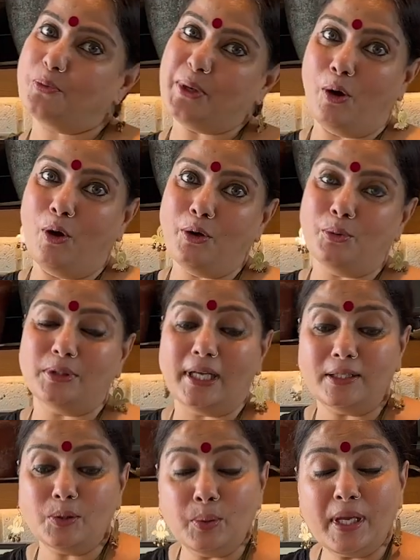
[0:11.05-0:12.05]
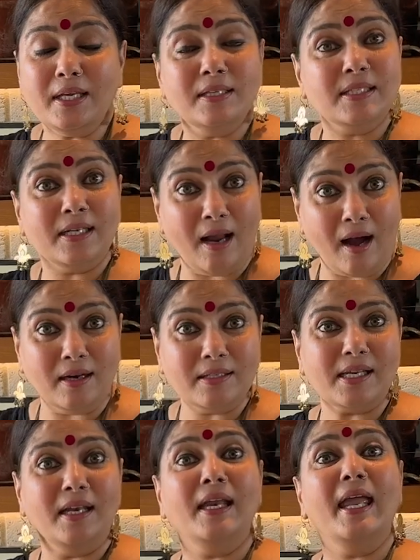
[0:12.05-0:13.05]
We all know that cooking is an art,
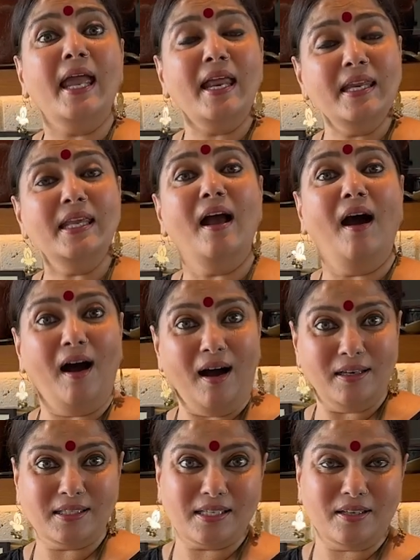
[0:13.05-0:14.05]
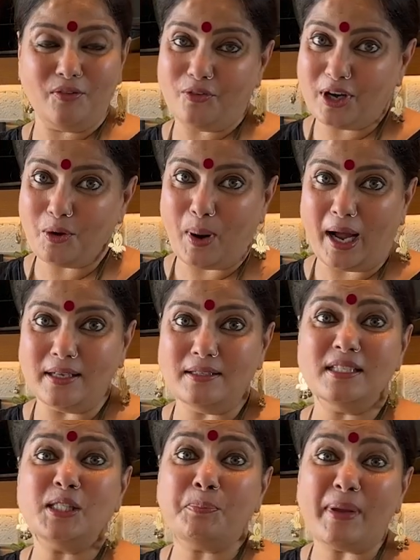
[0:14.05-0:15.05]
and any art
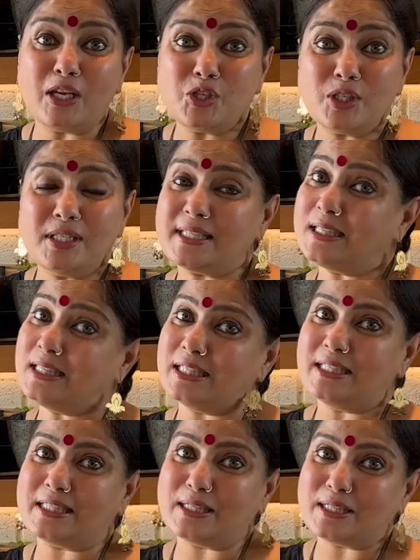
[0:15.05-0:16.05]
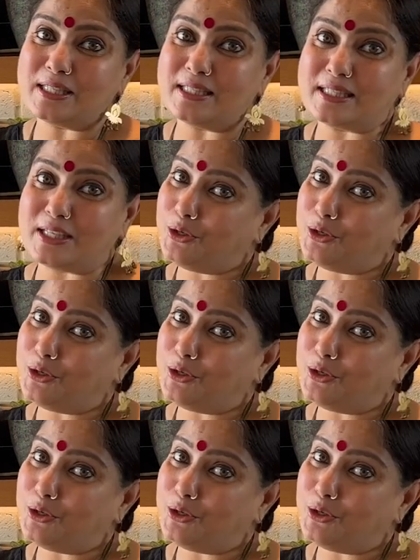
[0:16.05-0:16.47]
requires patience and consistency.